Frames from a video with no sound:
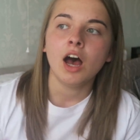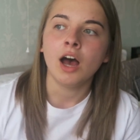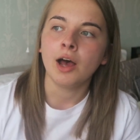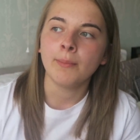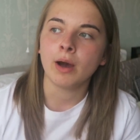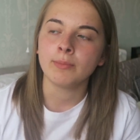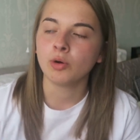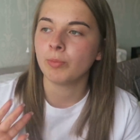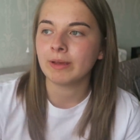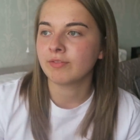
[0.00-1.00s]
I'm
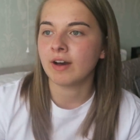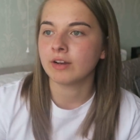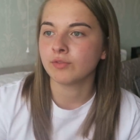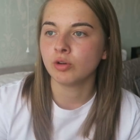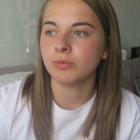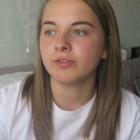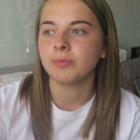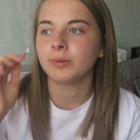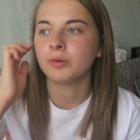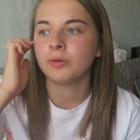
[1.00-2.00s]
not a big fan of normal
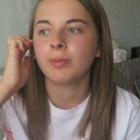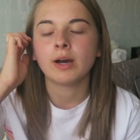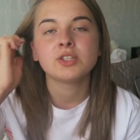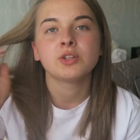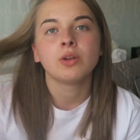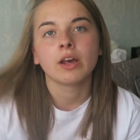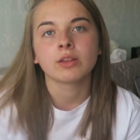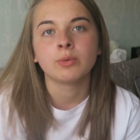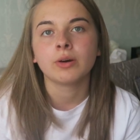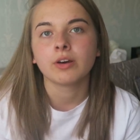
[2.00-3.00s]
football, but I do
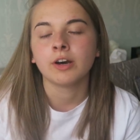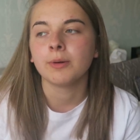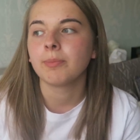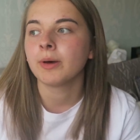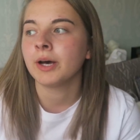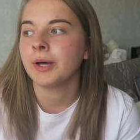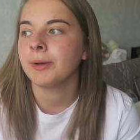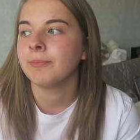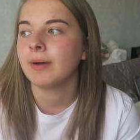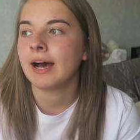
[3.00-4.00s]
like the World Cup.
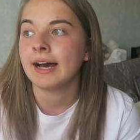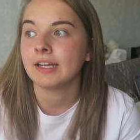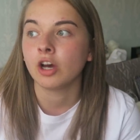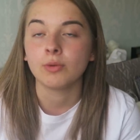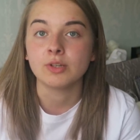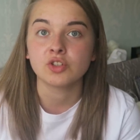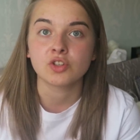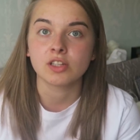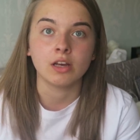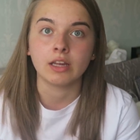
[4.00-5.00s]
And I was
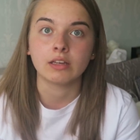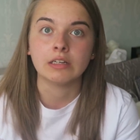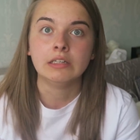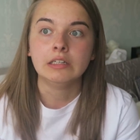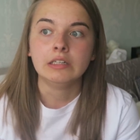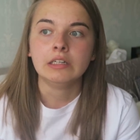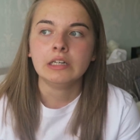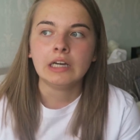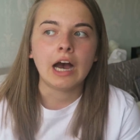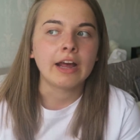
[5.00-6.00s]
just like,
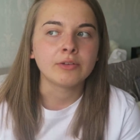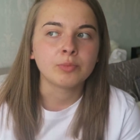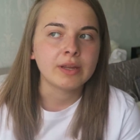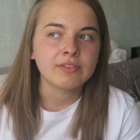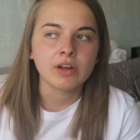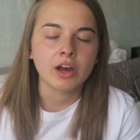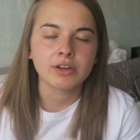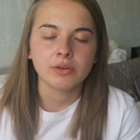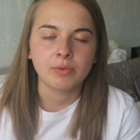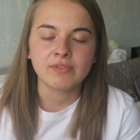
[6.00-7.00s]
and
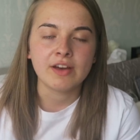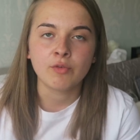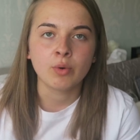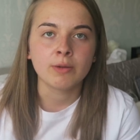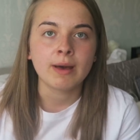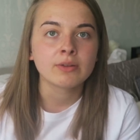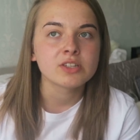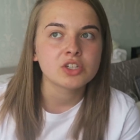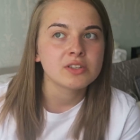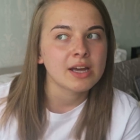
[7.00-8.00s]
we've never won a
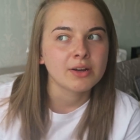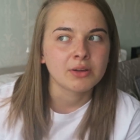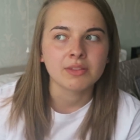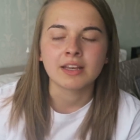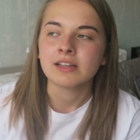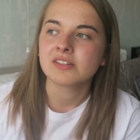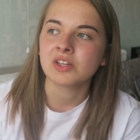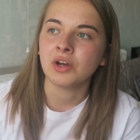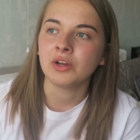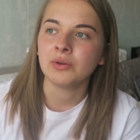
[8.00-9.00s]
penalty shootout, I don't think,
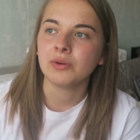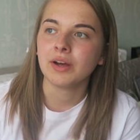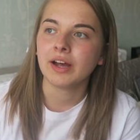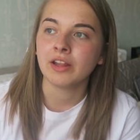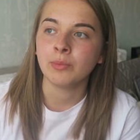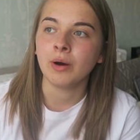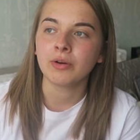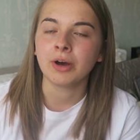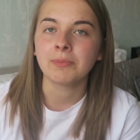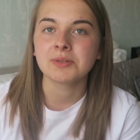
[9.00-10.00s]
so at the
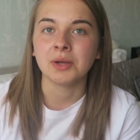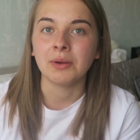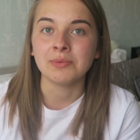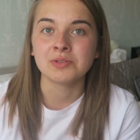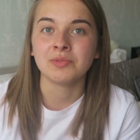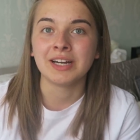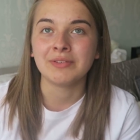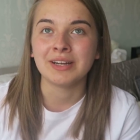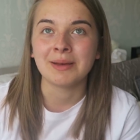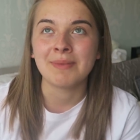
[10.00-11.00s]
World Cup. So it was
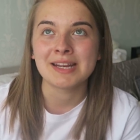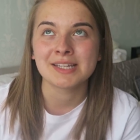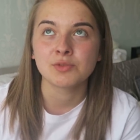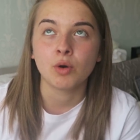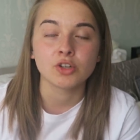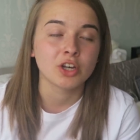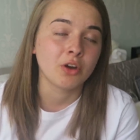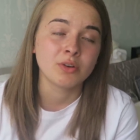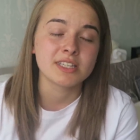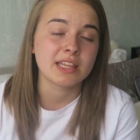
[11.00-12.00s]
really, really amazing to watch.
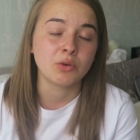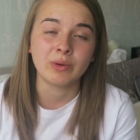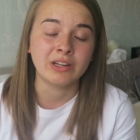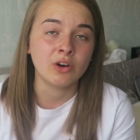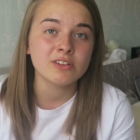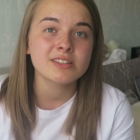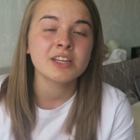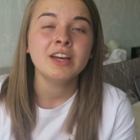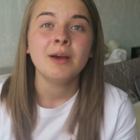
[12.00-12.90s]
I honestly thought we'd lost,